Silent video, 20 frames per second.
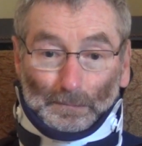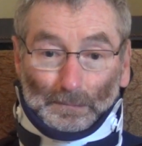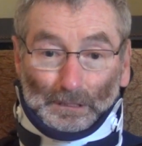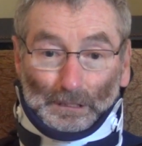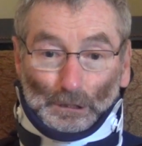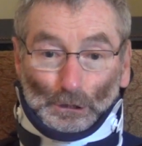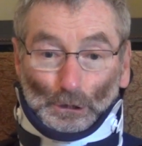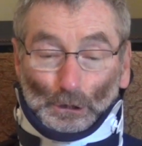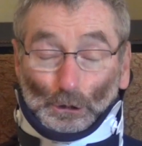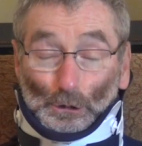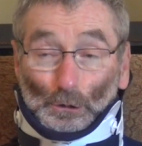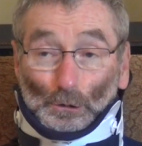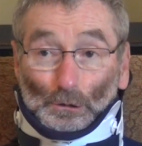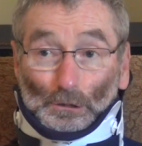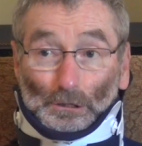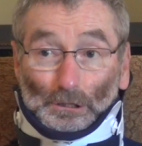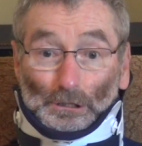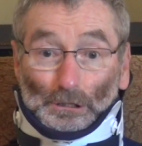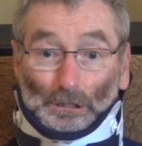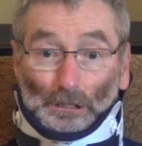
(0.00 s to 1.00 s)

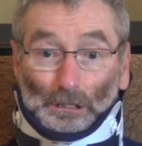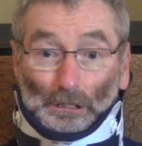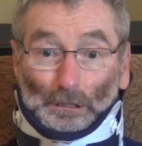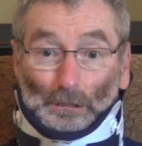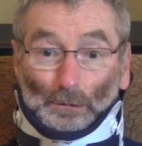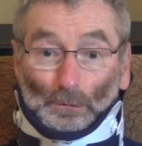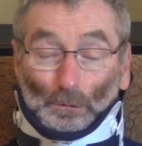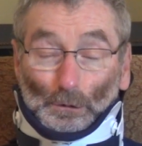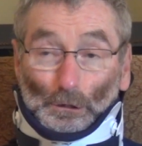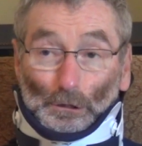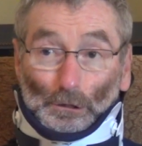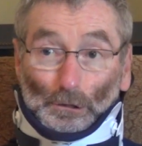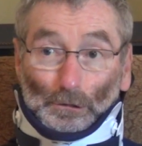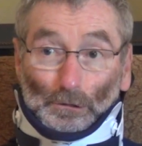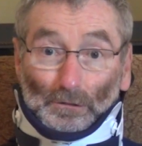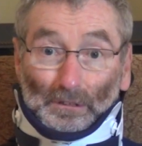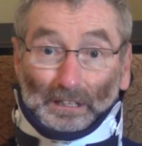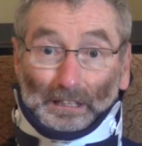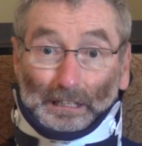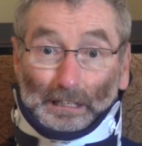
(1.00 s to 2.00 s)
students were
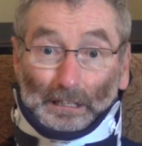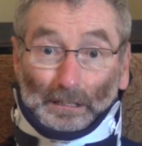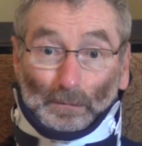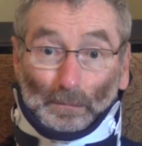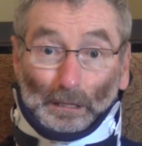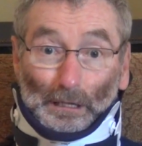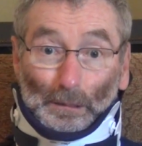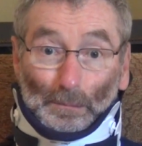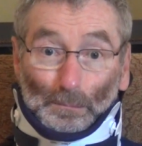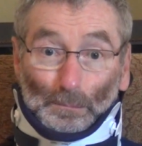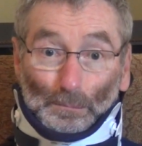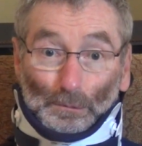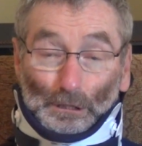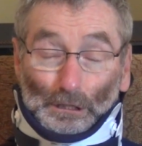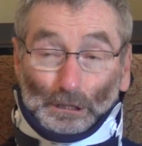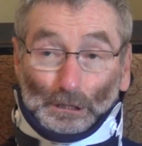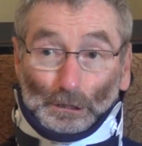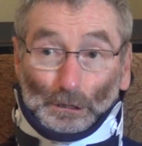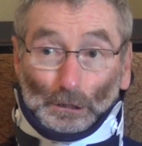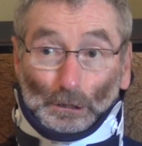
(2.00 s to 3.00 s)
thinking about
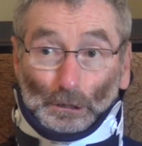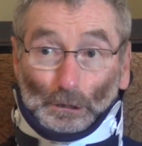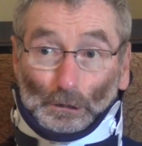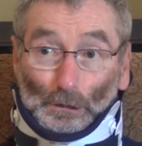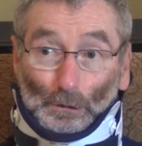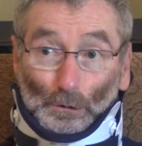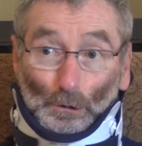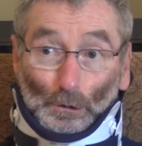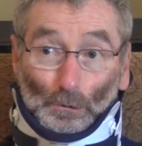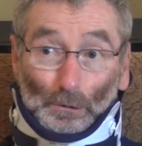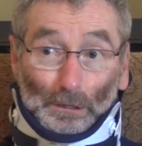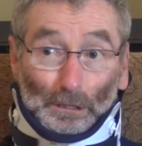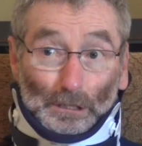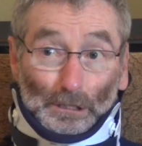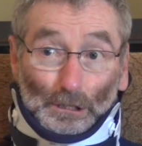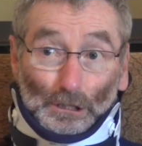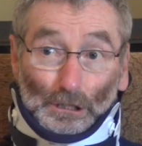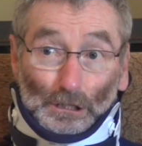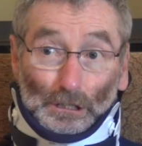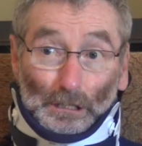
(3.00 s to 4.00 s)
priesthood or
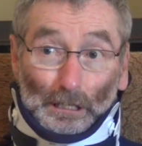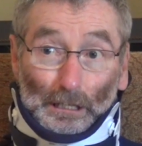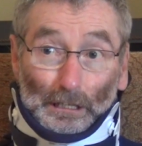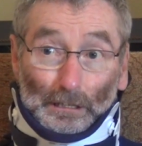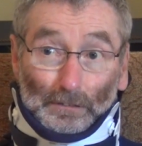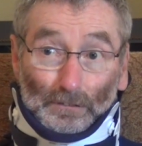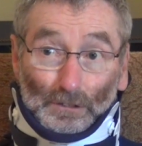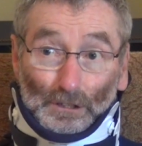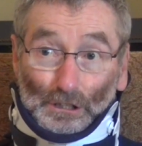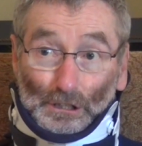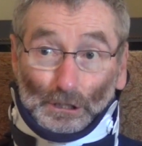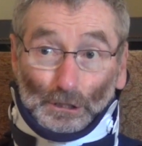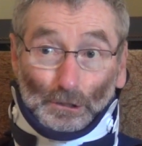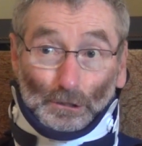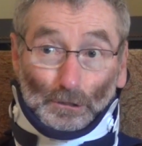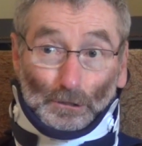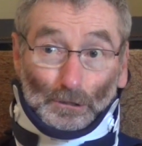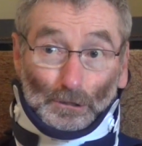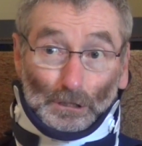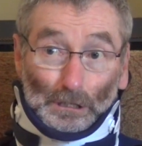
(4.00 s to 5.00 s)
religious life,
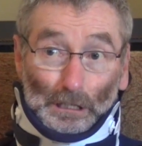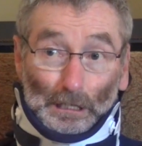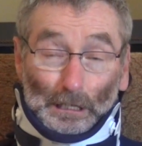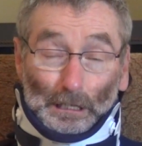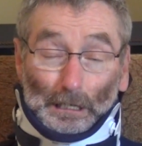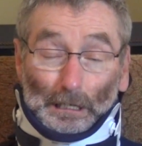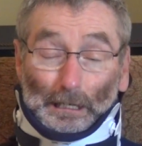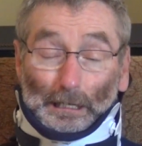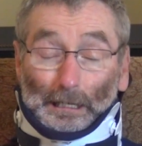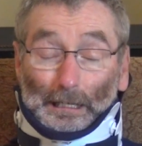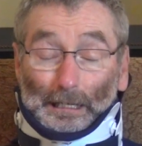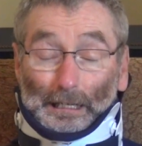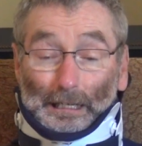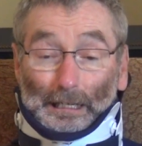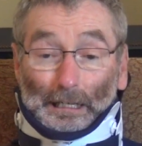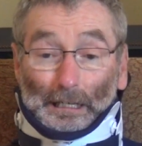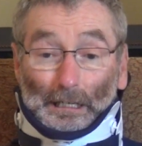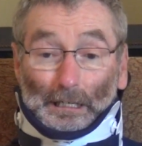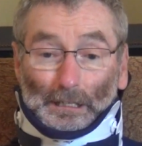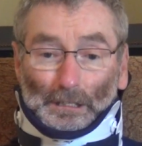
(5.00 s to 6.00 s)
sisters,
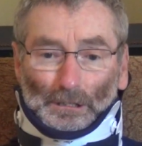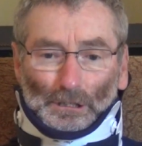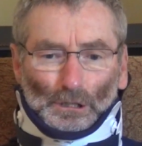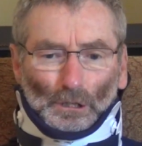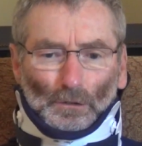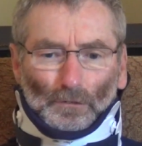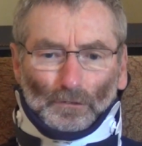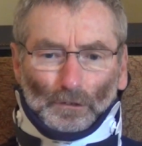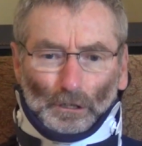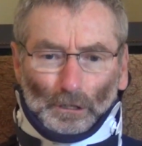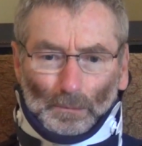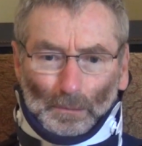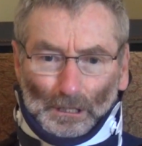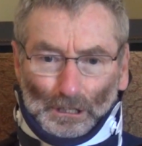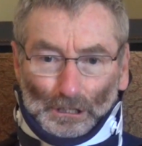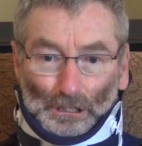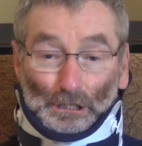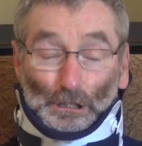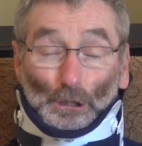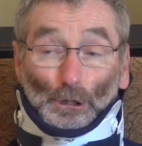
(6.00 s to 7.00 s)
and so very much
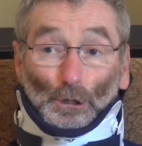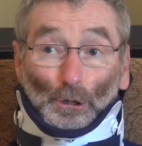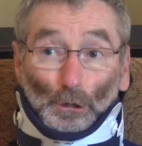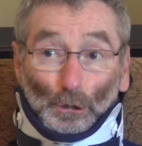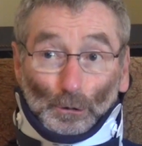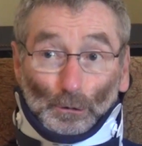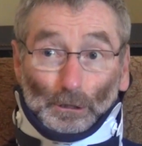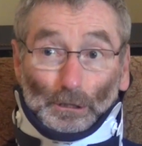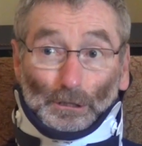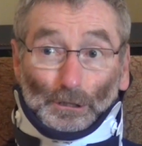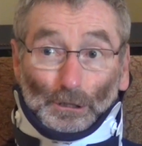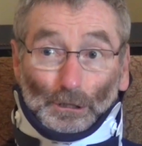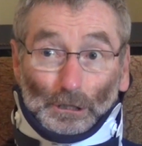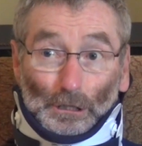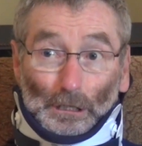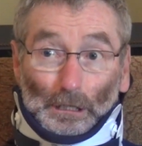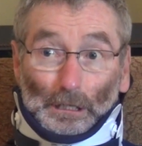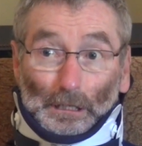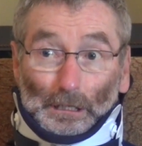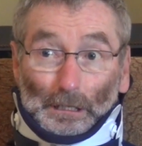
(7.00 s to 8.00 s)
encouraged
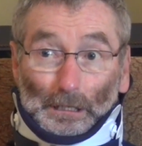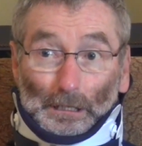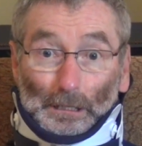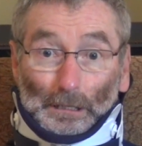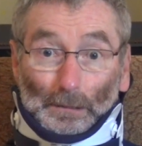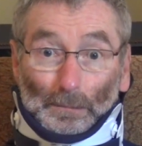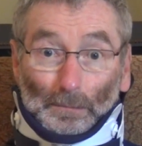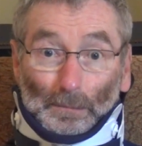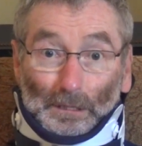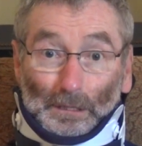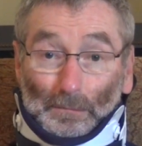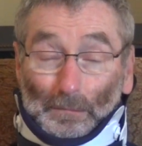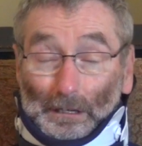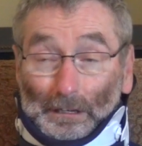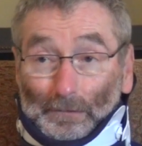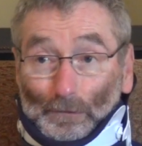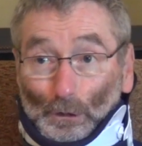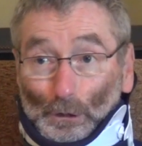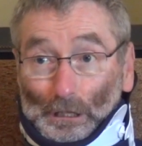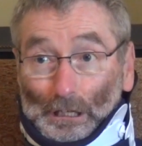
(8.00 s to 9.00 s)
in my
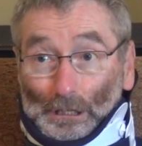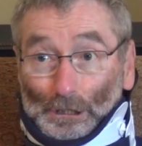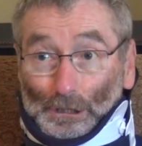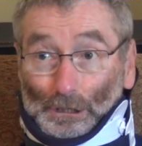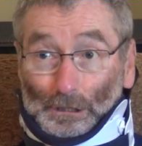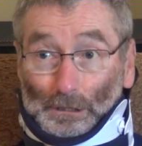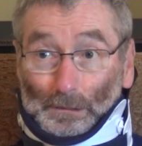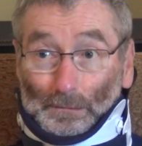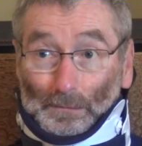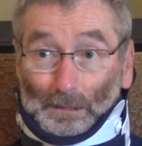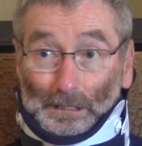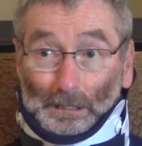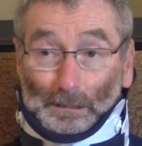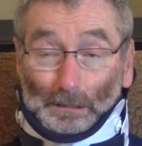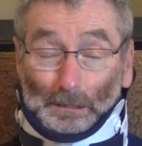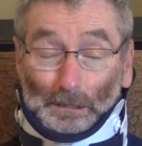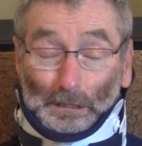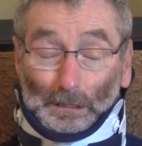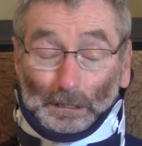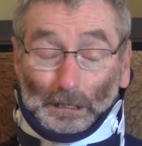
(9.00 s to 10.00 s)
vocation
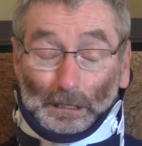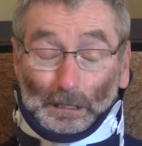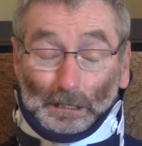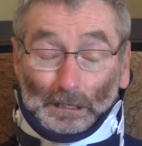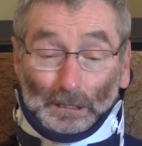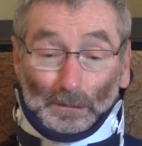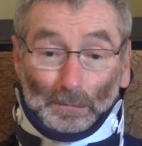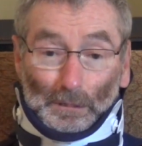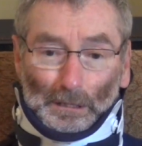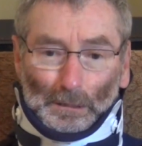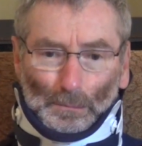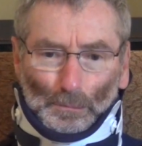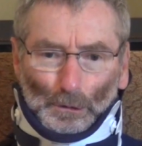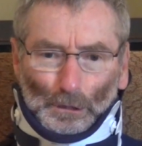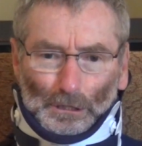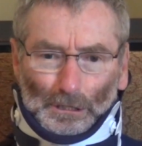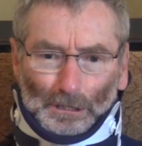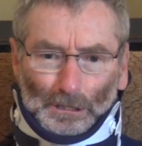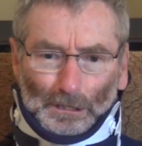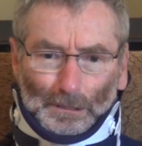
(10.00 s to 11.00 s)
to be a
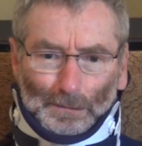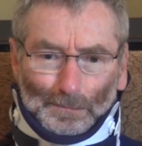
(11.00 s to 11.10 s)
priest.